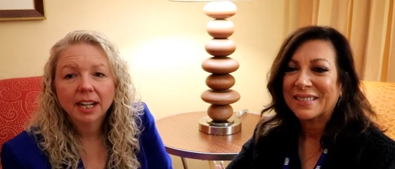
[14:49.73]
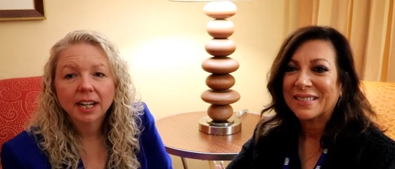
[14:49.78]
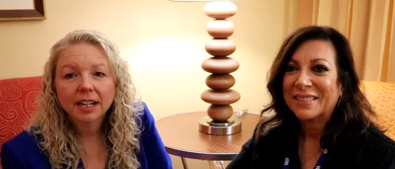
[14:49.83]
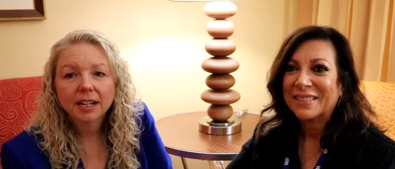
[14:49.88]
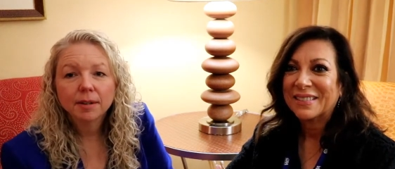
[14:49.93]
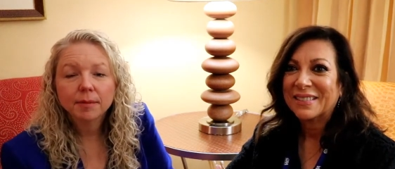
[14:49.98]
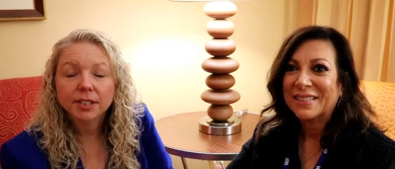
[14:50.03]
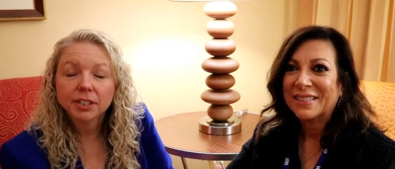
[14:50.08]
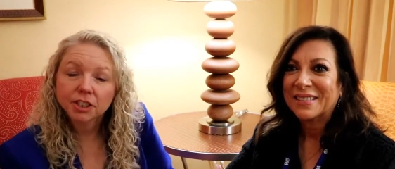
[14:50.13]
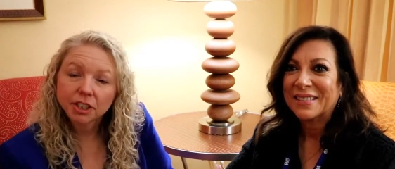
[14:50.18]

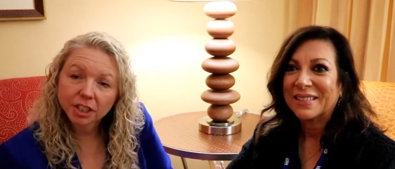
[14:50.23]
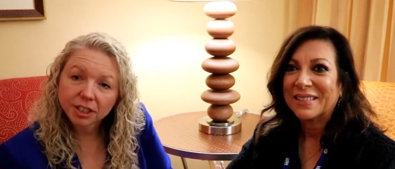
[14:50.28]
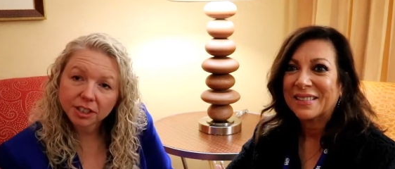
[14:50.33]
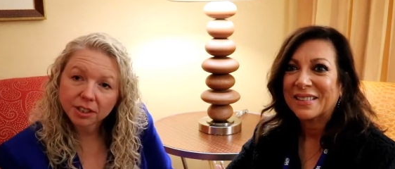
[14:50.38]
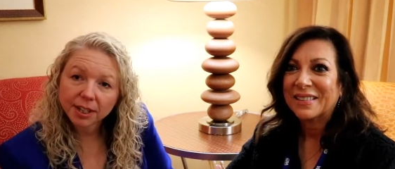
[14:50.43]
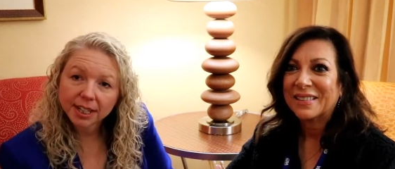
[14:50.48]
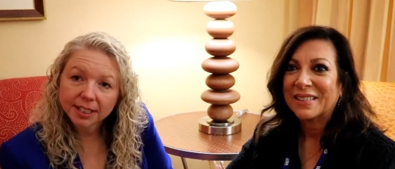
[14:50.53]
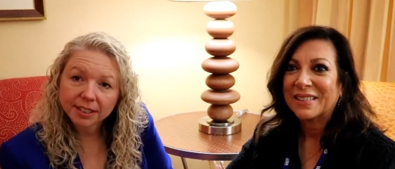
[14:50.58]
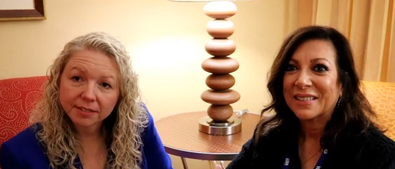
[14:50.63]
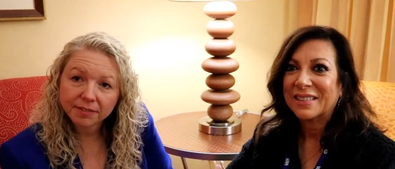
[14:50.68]
Speaker 1: Um, and she
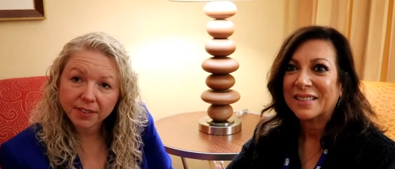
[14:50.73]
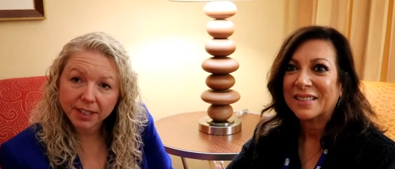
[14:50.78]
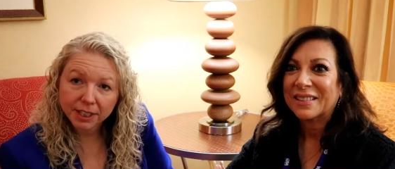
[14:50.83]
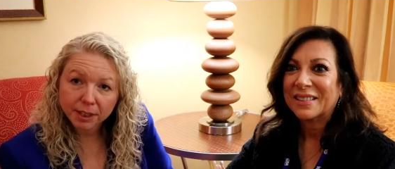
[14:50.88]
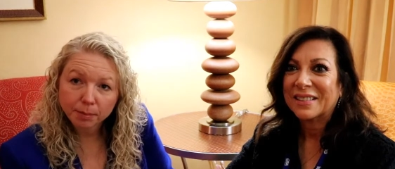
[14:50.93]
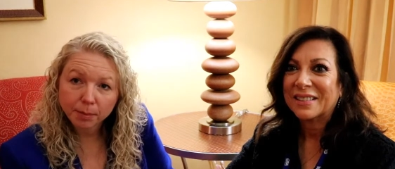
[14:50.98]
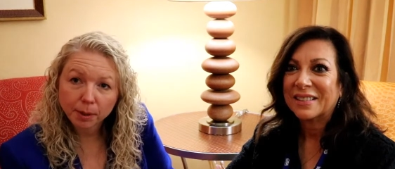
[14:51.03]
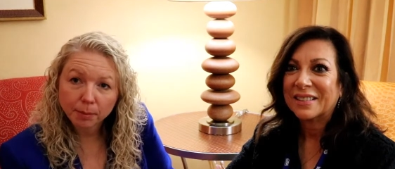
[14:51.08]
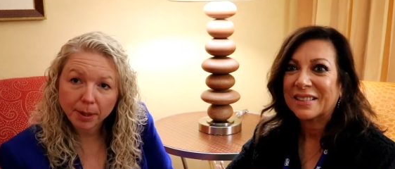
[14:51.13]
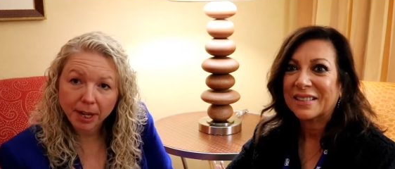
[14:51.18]
also has a
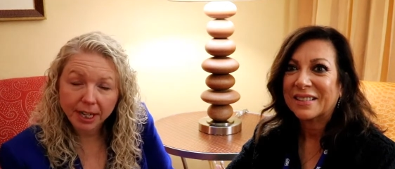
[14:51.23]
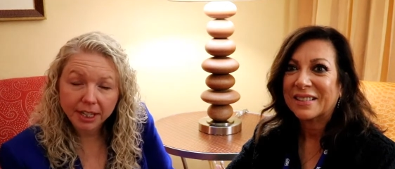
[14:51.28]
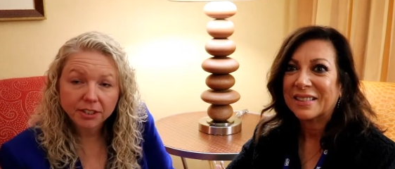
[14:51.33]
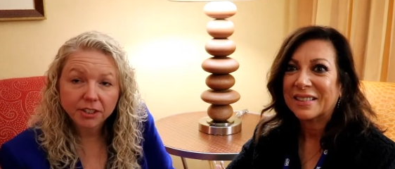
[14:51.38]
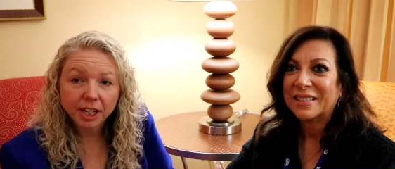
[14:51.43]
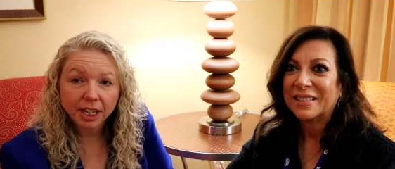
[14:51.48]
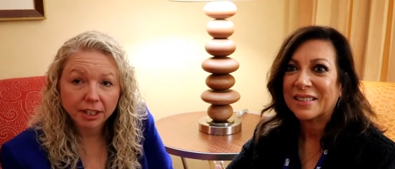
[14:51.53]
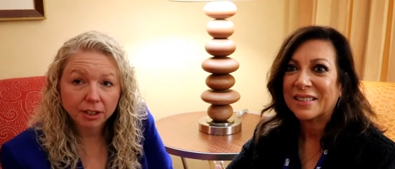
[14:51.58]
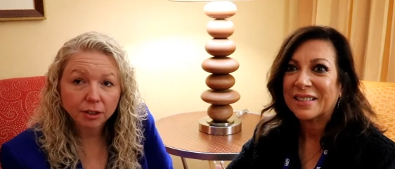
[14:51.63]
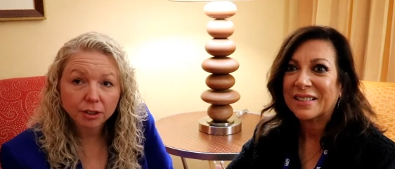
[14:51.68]
Facebook
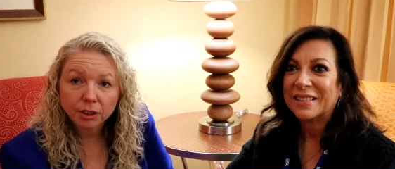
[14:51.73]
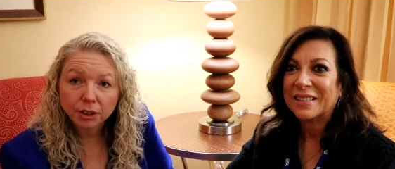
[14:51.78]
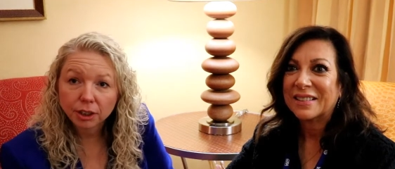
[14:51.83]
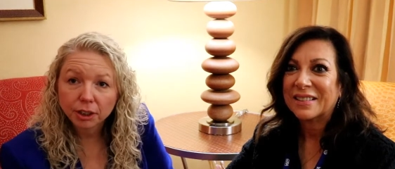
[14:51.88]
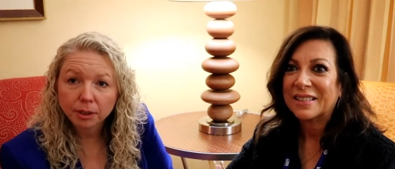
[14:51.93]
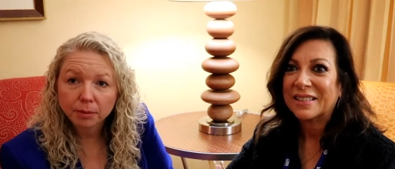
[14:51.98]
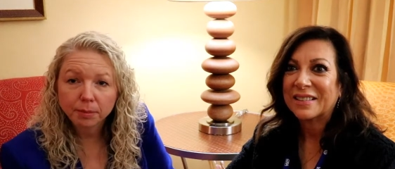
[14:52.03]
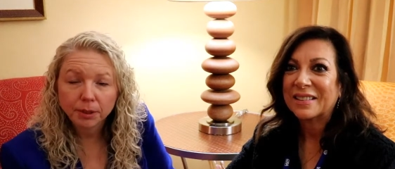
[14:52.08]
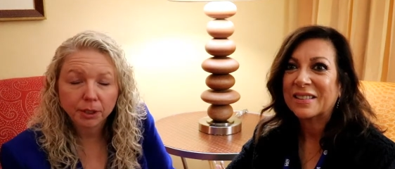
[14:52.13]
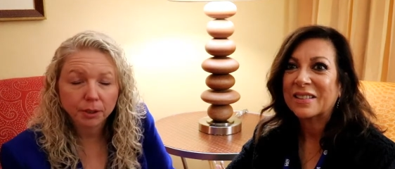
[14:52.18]
page and a
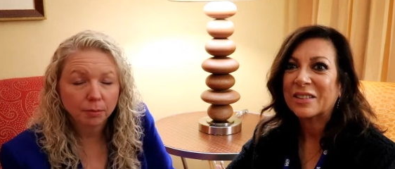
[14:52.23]
group.